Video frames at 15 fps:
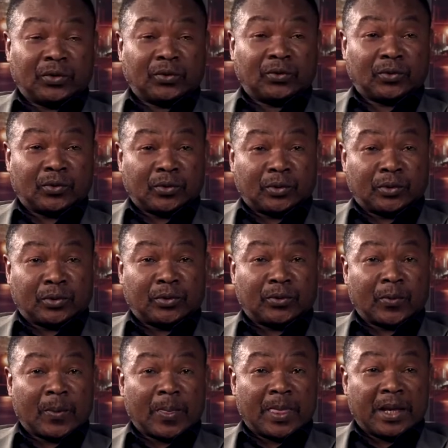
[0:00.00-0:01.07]
So
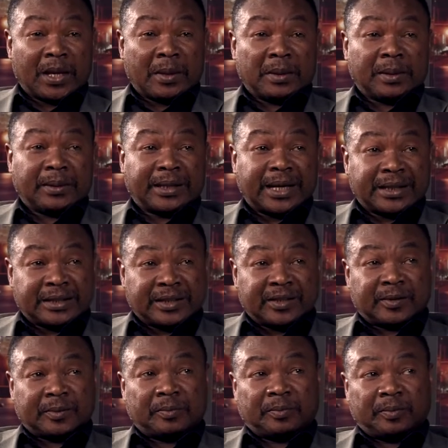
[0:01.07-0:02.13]
that
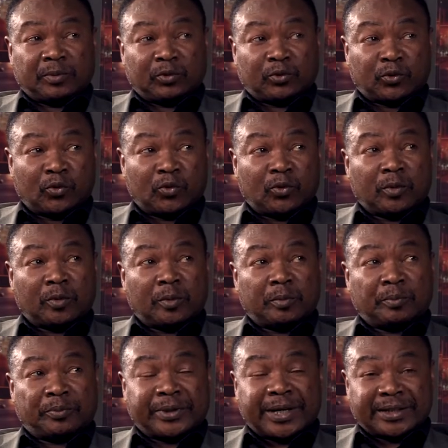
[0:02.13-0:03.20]
is through
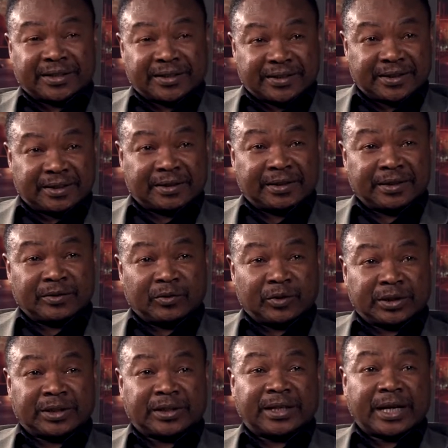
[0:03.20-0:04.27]
practicing
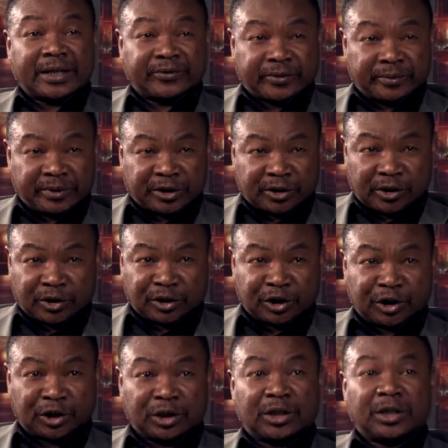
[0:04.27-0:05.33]
what I learned from the
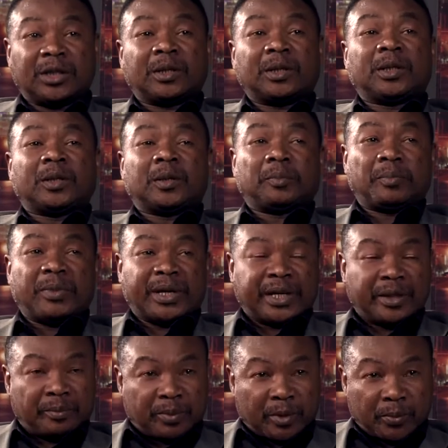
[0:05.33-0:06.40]
church,
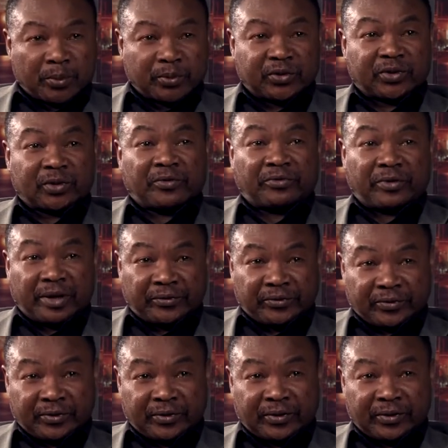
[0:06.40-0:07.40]
making purposes of faith.